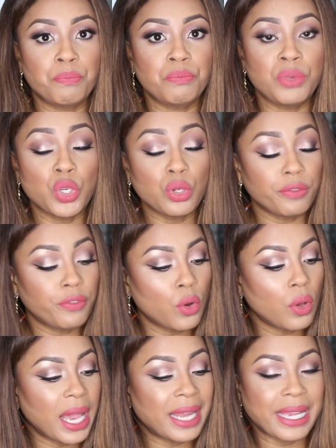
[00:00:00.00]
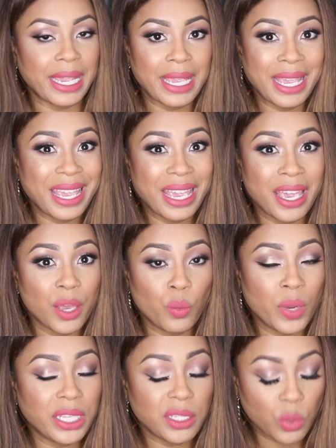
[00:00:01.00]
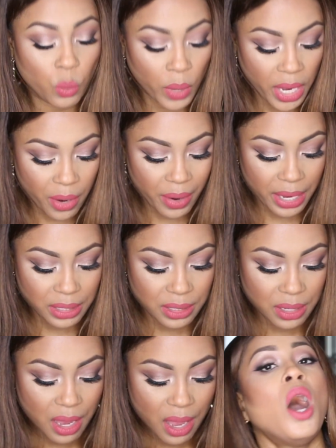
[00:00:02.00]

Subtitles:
beautiful, and I can't wait to wear it.